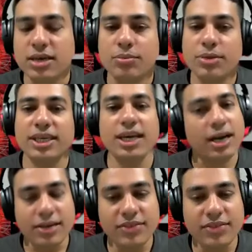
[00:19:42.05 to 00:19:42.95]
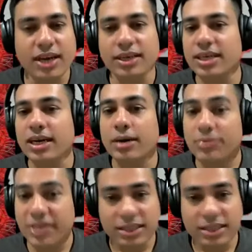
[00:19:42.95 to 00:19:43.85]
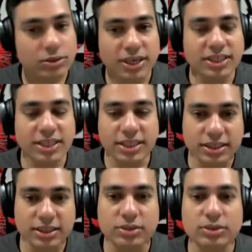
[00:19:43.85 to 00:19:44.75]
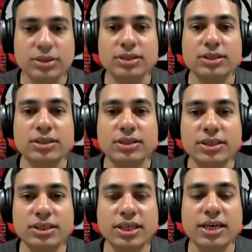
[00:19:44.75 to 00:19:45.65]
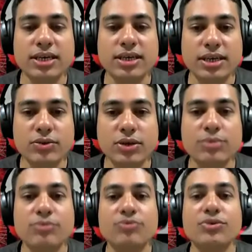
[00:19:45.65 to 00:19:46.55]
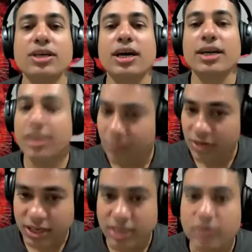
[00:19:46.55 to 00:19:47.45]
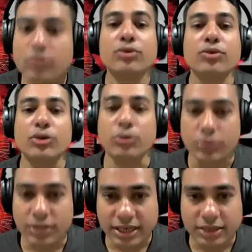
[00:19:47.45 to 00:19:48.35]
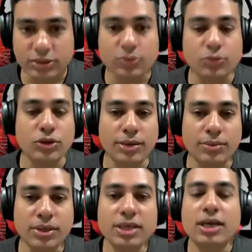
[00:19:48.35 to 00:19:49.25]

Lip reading: But yeah, if there are any updates or any changes into the CCI curriculum, we are definitely going to include that into the program.